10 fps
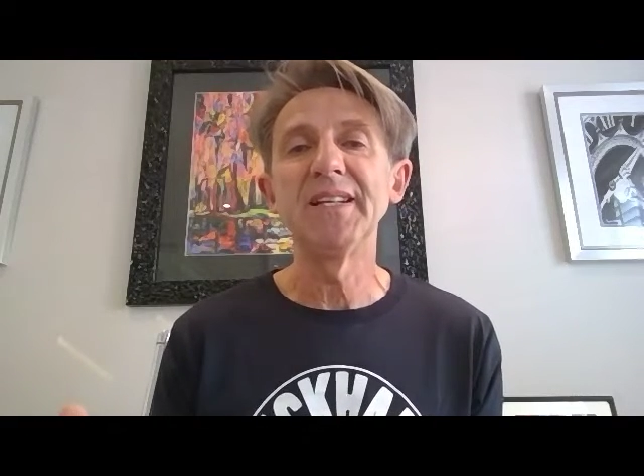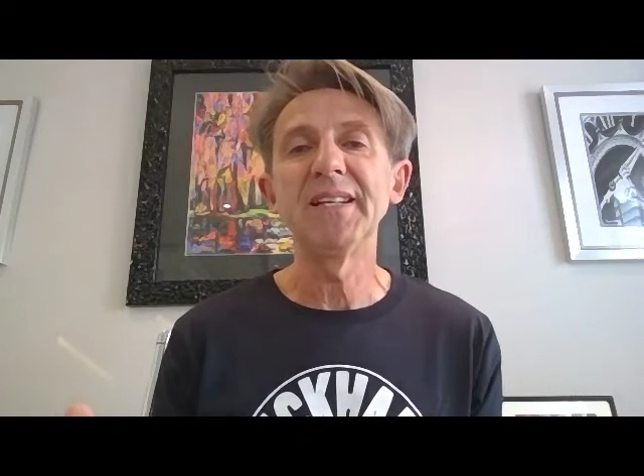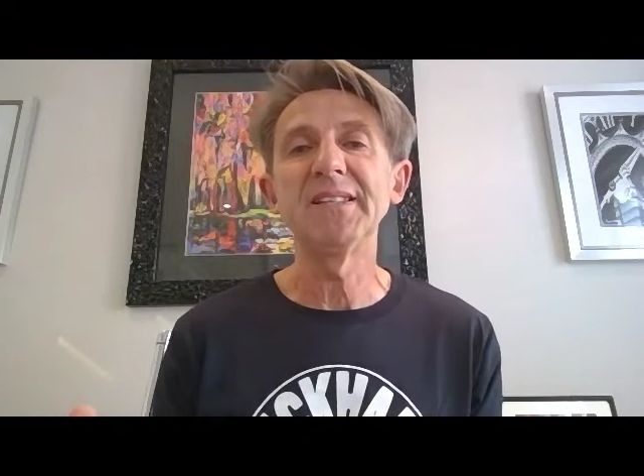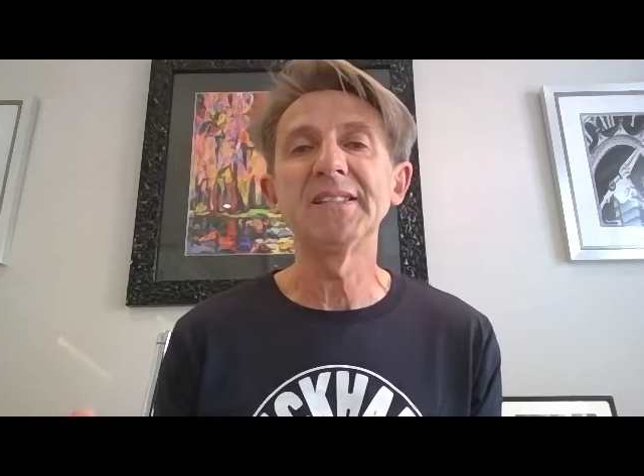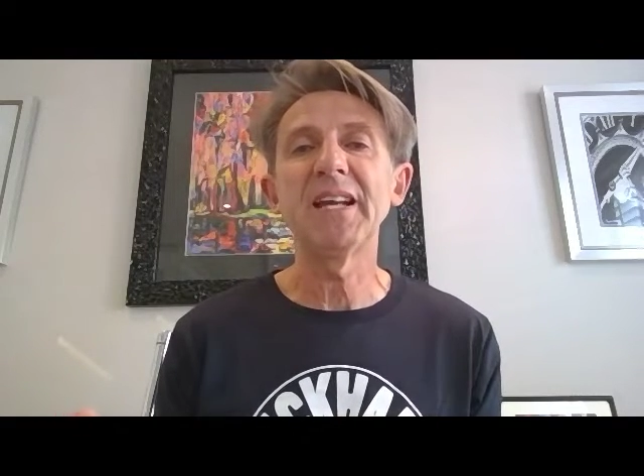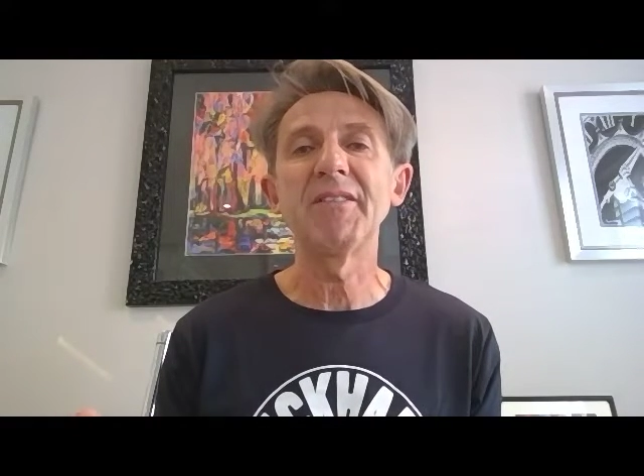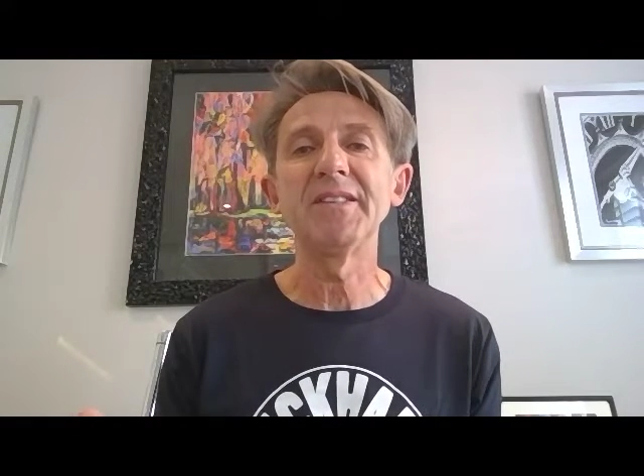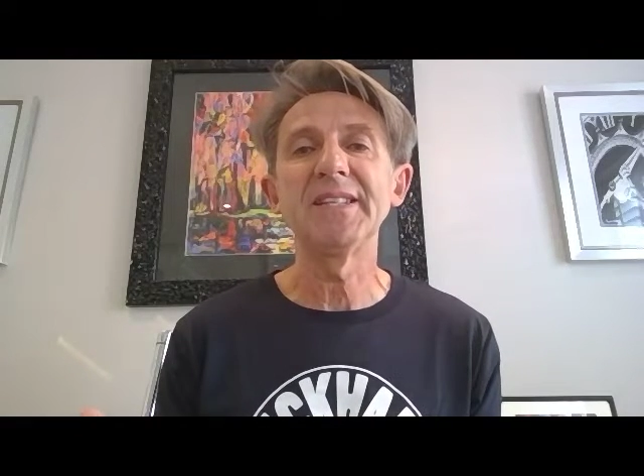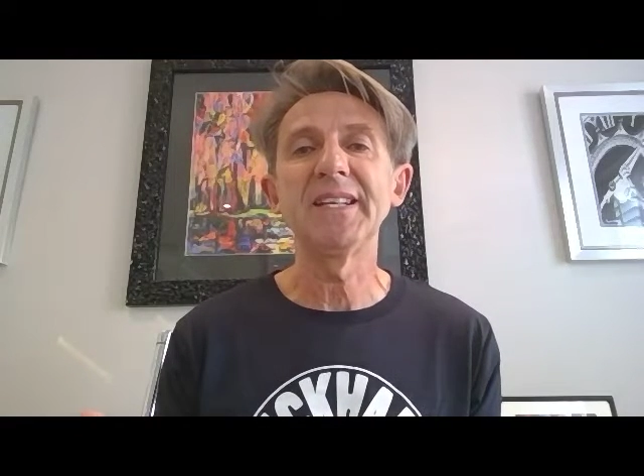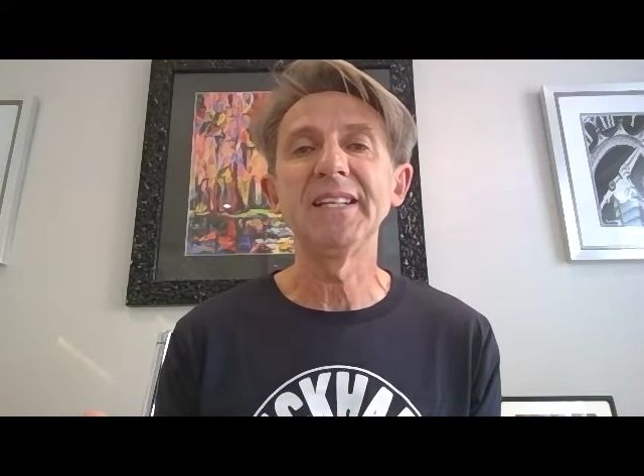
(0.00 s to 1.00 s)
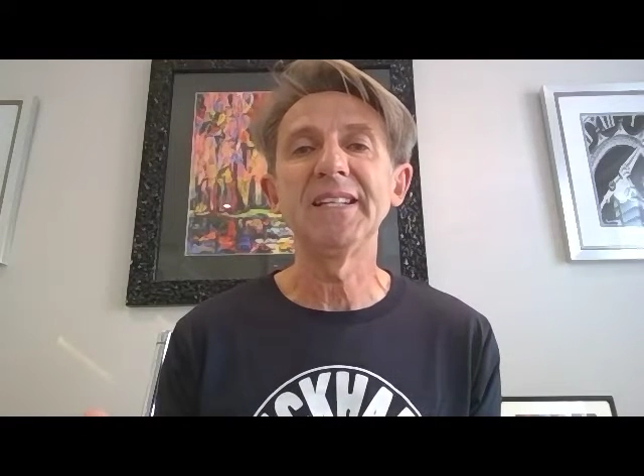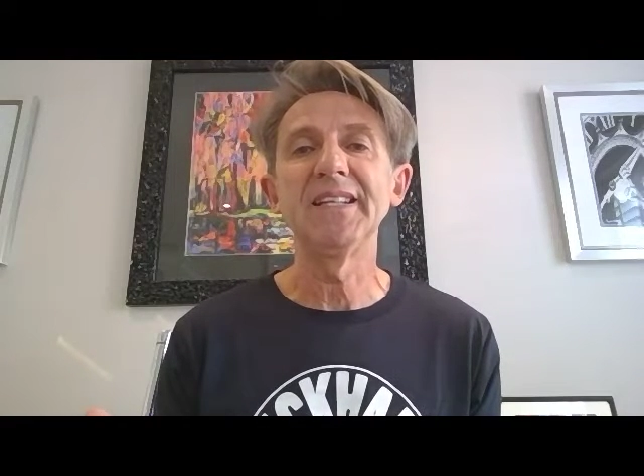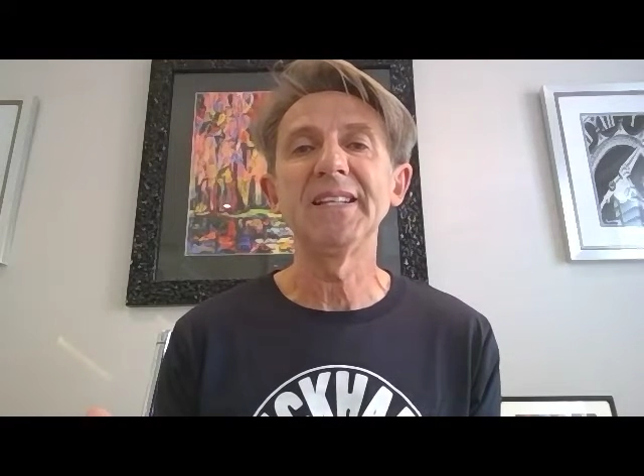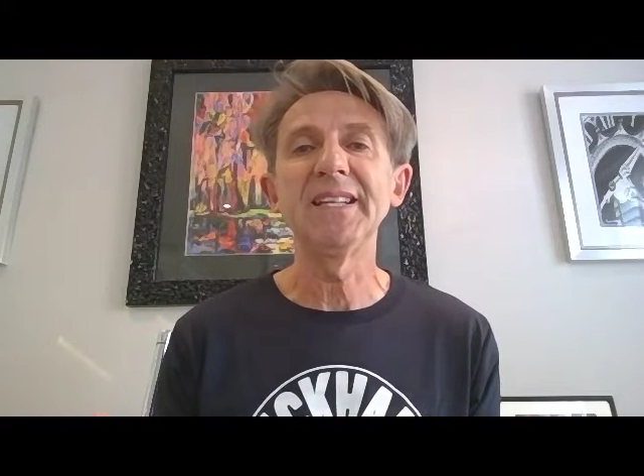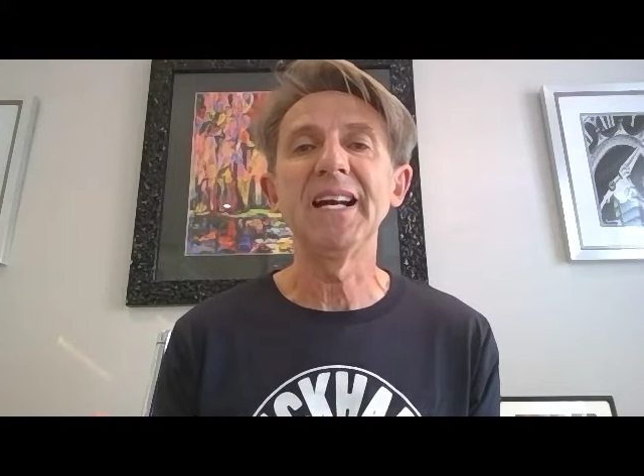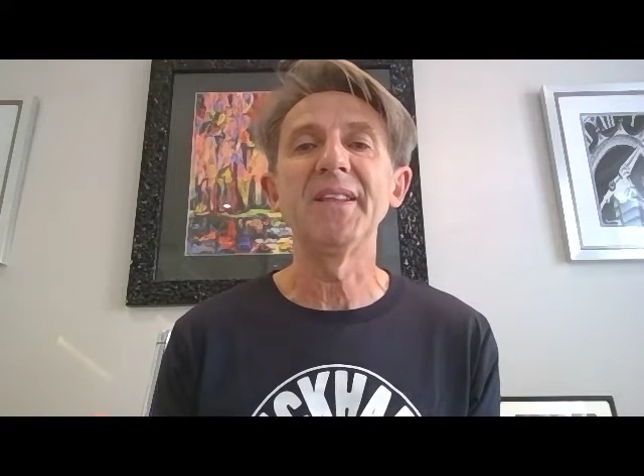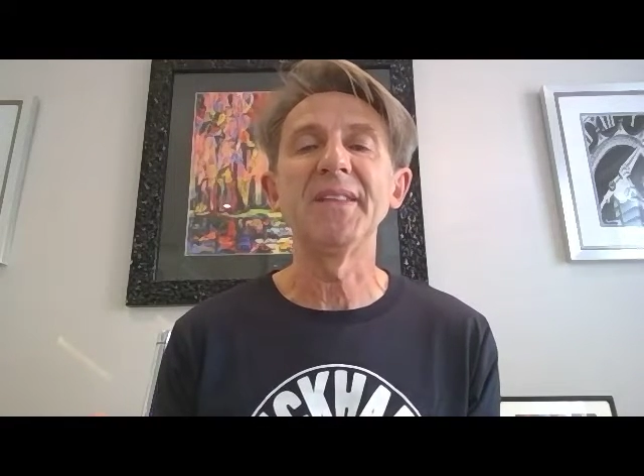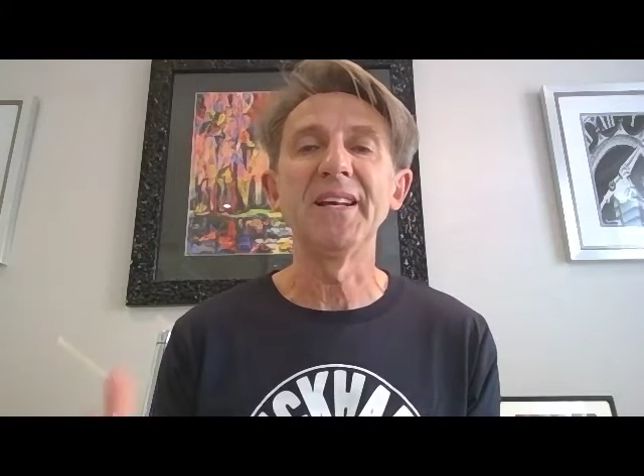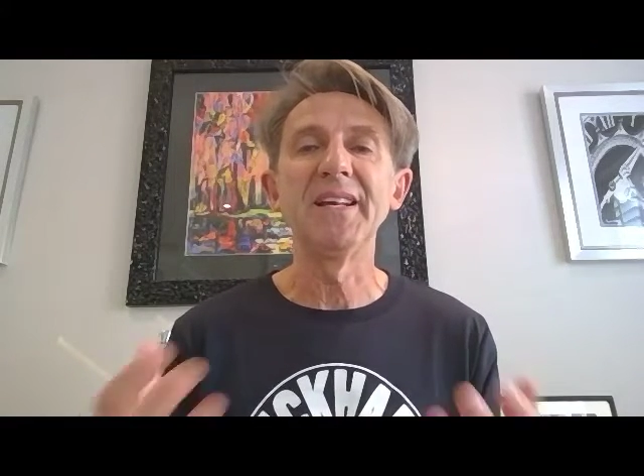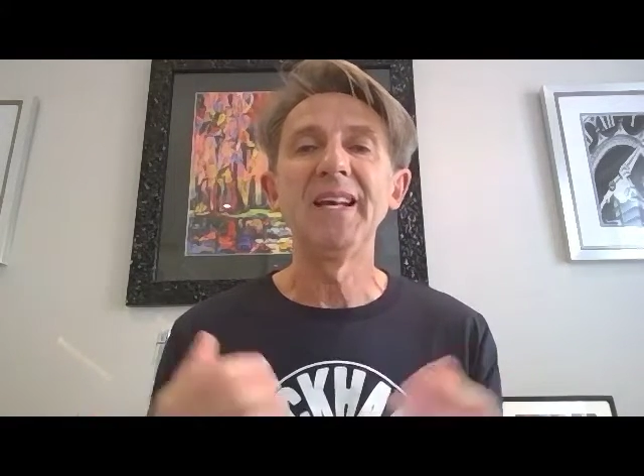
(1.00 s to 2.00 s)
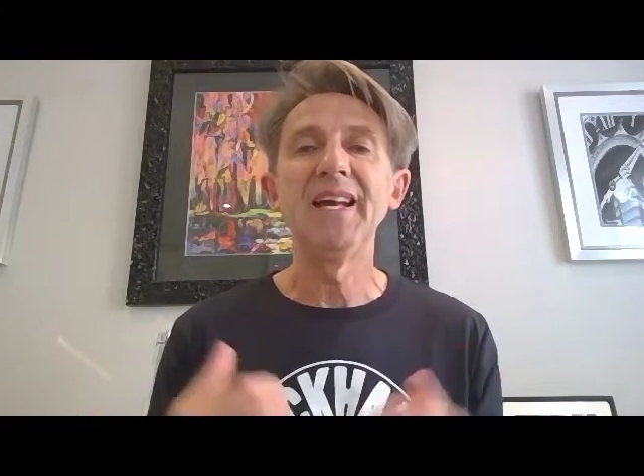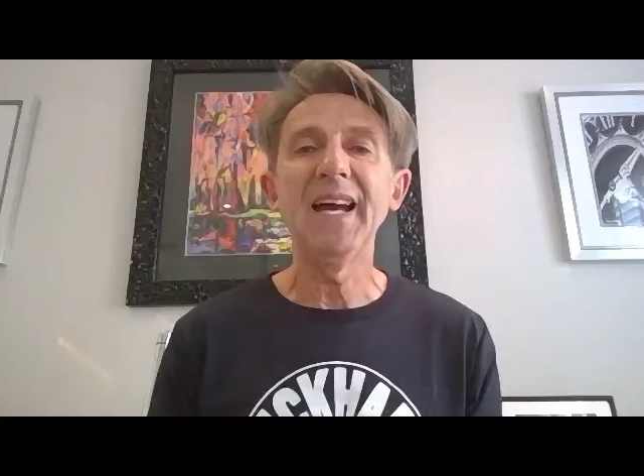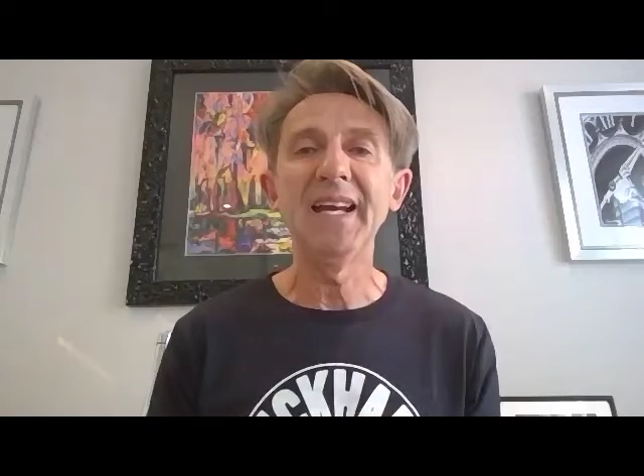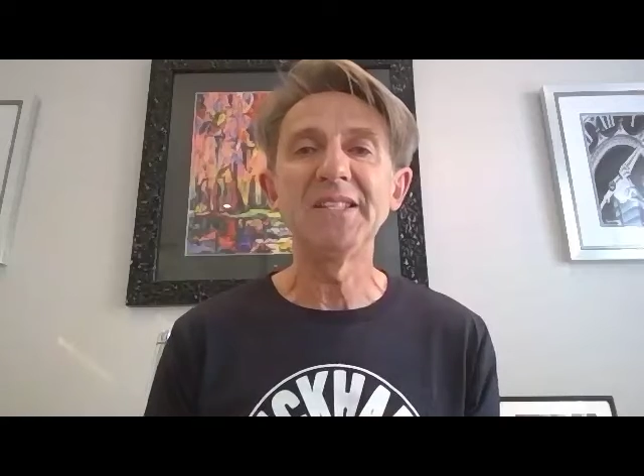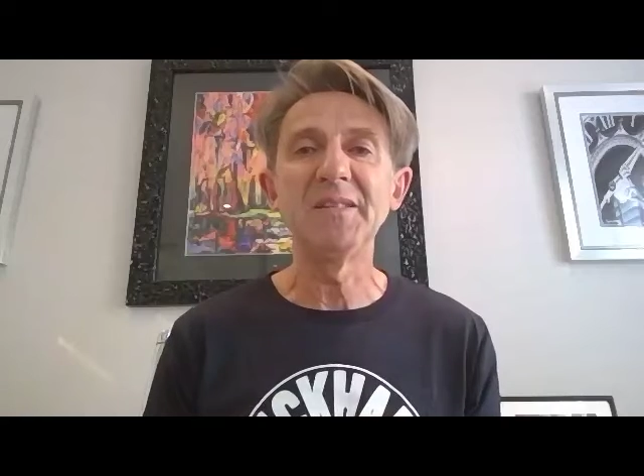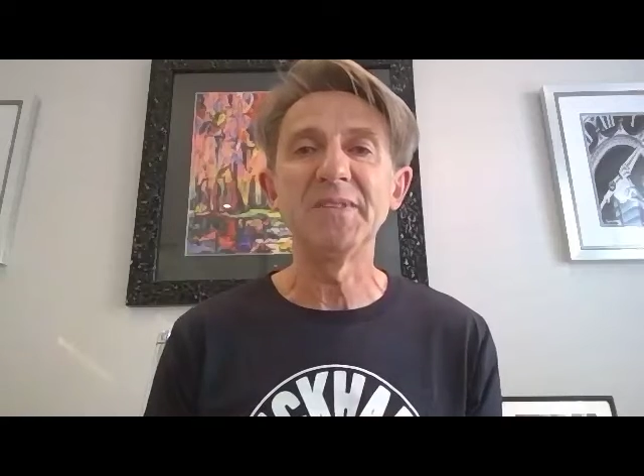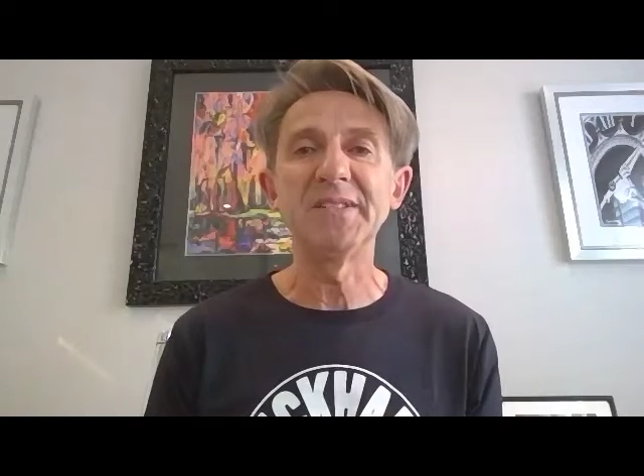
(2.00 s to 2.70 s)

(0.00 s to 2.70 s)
is guaranteeing the other 80%.